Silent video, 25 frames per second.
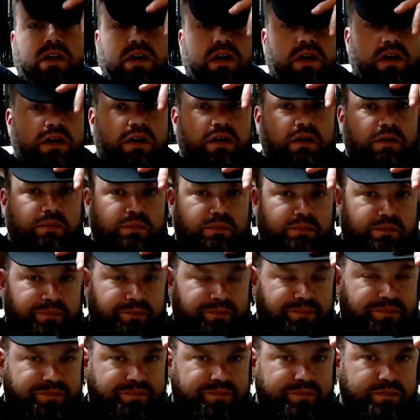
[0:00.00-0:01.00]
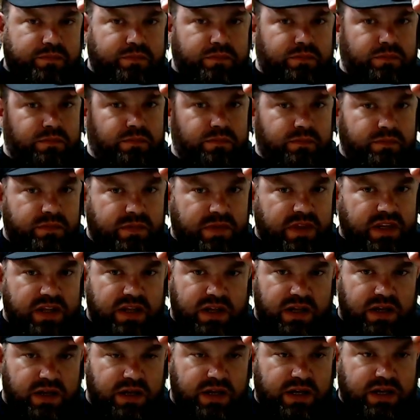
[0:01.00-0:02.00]
Um,
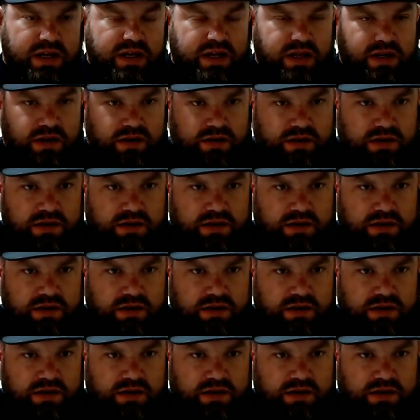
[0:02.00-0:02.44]
and